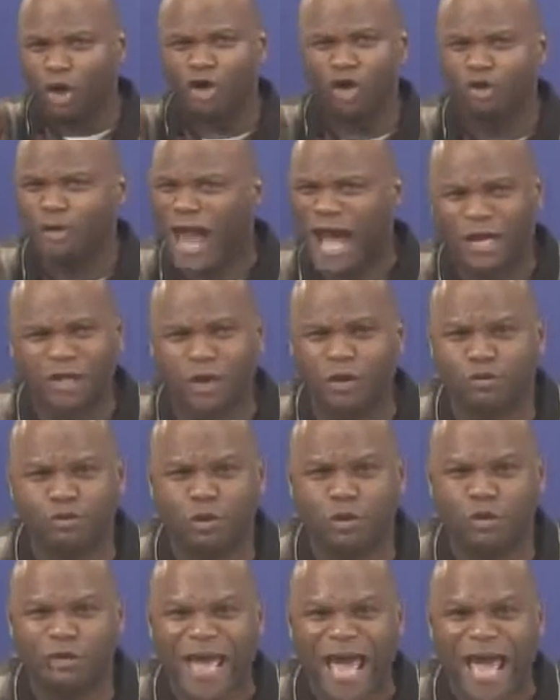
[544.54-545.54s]
you're not going to
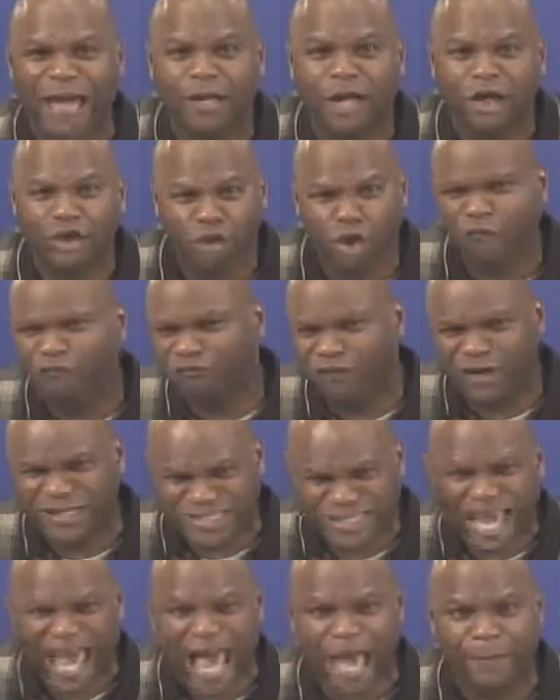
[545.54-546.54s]
do that. You'll
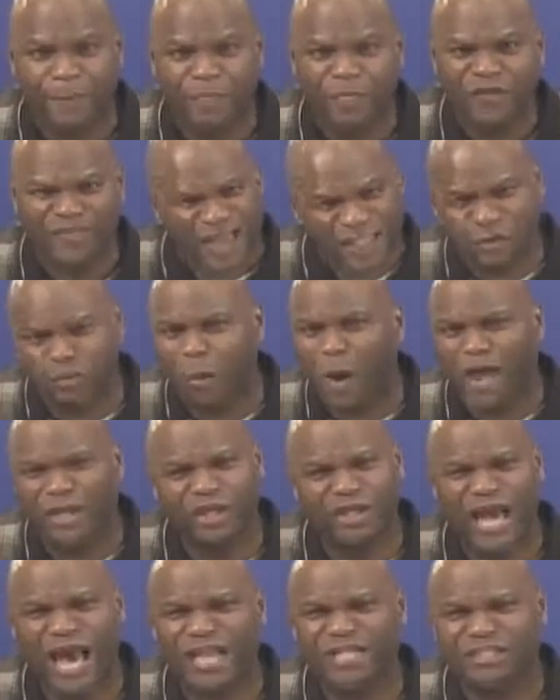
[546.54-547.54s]
forget. That's why you
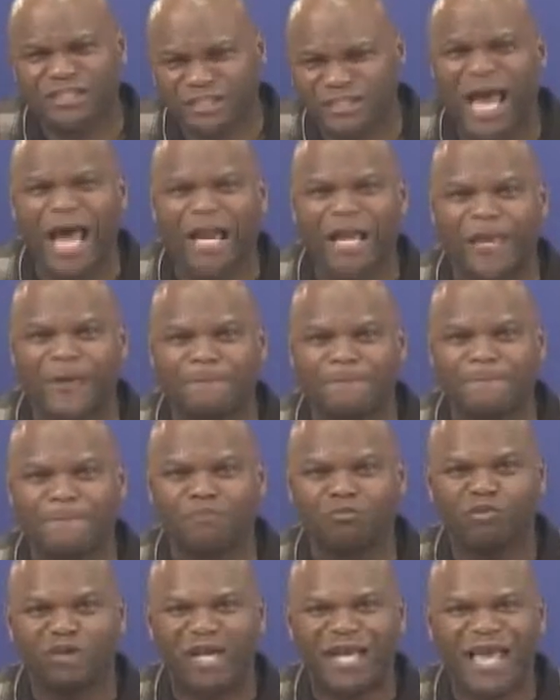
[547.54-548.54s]
got to study.
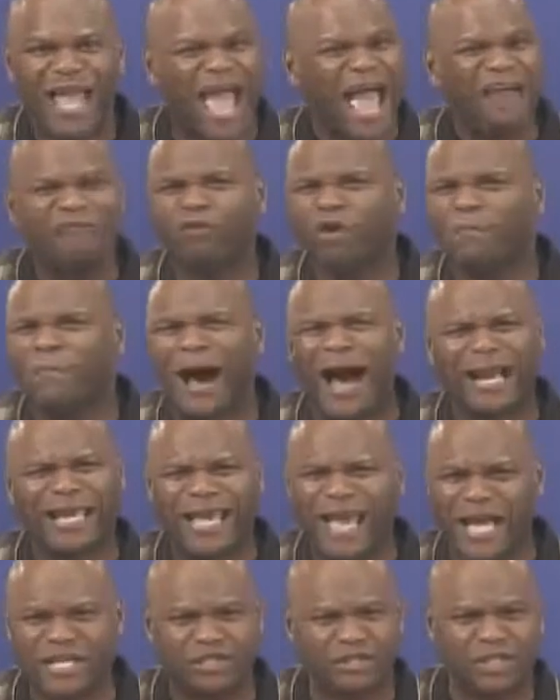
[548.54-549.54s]
Everybody
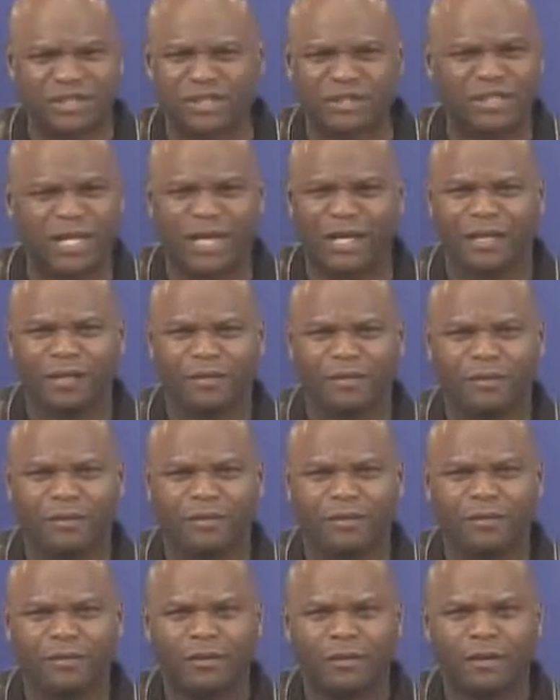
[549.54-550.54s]
has to study.
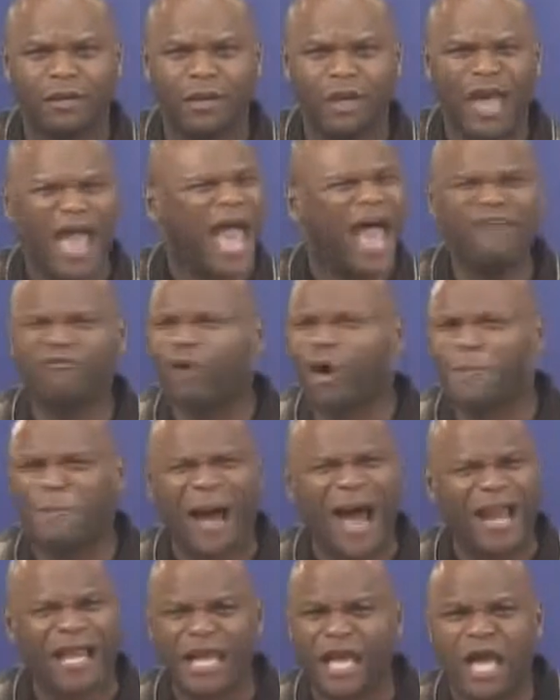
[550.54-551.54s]

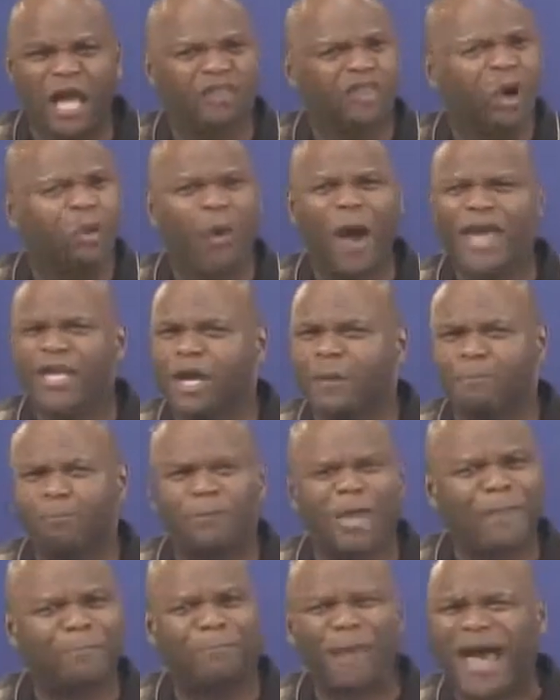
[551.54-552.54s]
Everybody, the way you
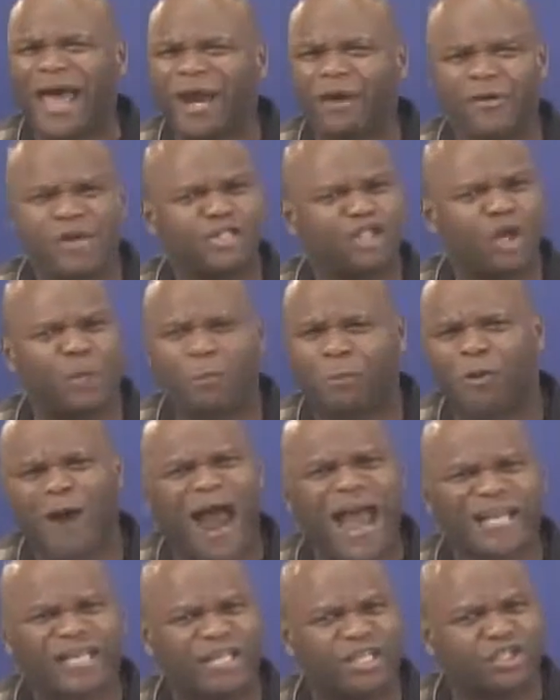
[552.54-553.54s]
get better is you
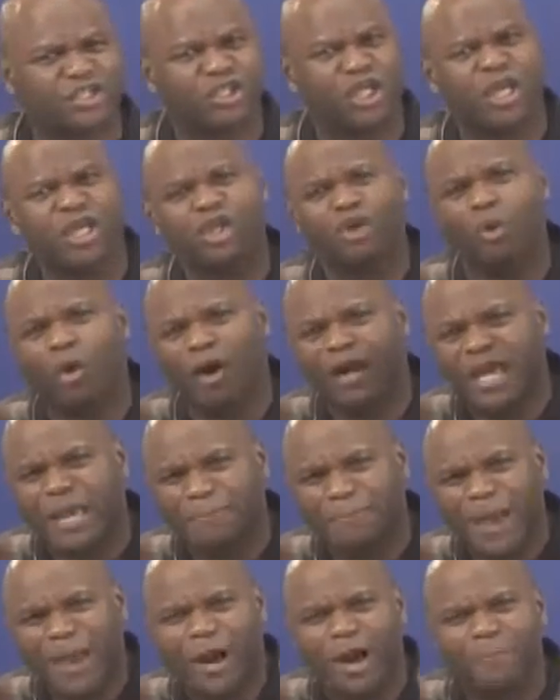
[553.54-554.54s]
practice. You want to get
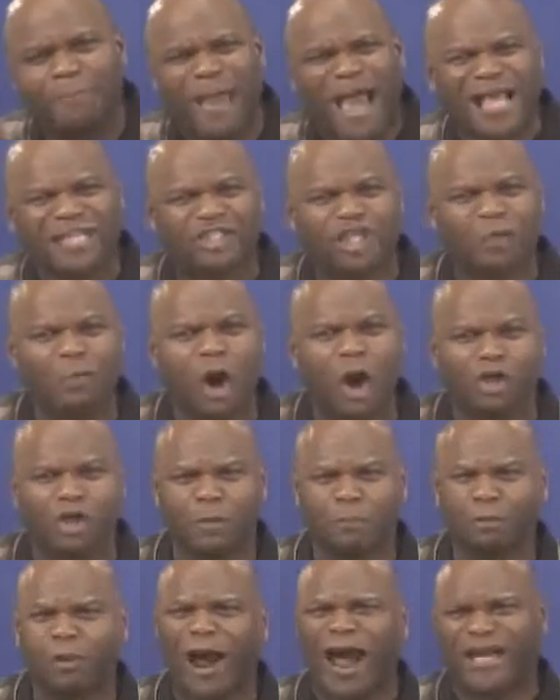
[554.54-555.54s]
better at basketball, you
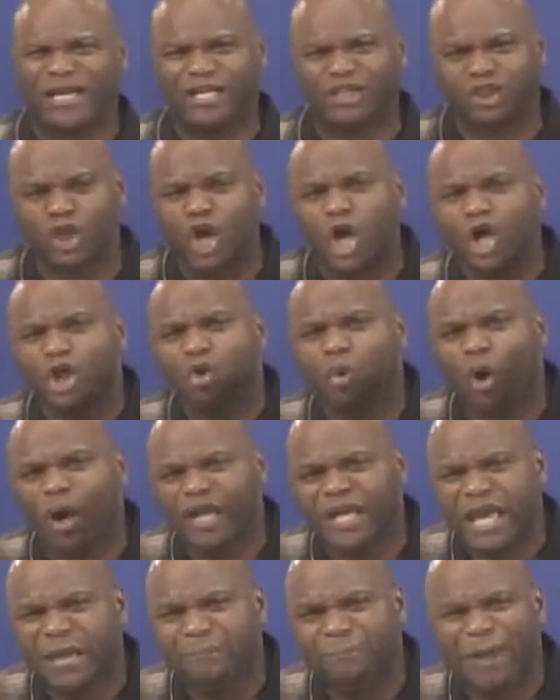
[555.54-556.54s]
practice. You want
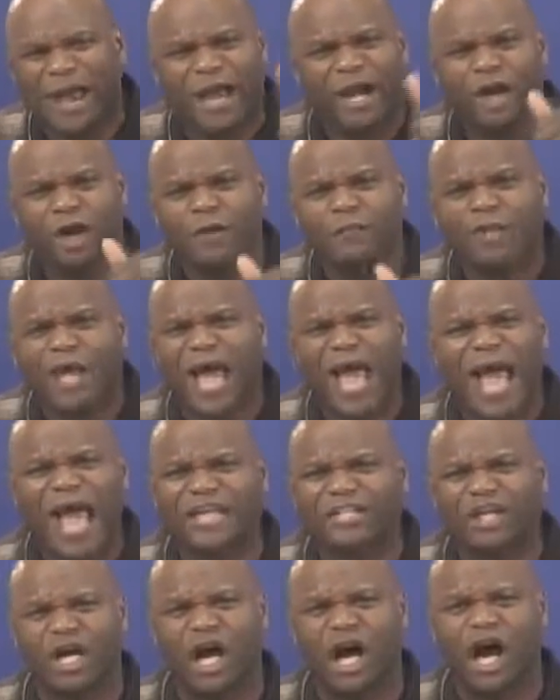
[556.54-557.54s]
to get better at